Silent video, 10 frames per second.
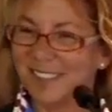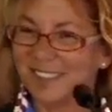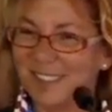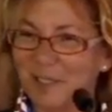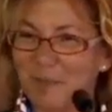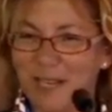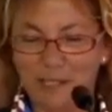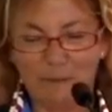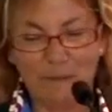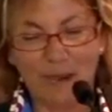as
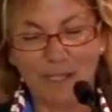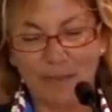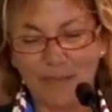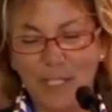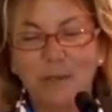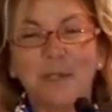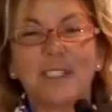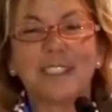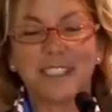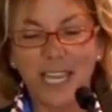Patty reminded me, "You can
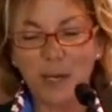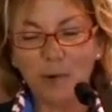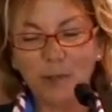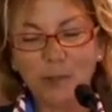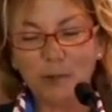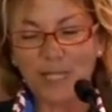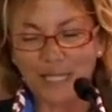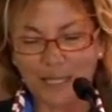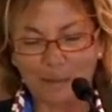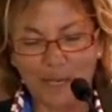say what you
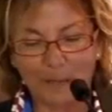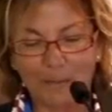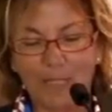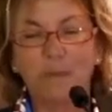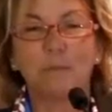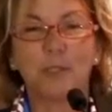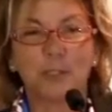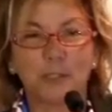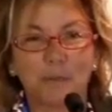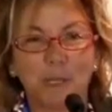like about me, but
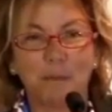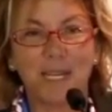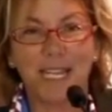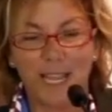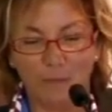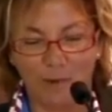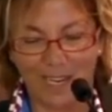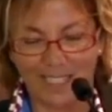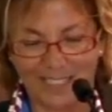just spell my name right."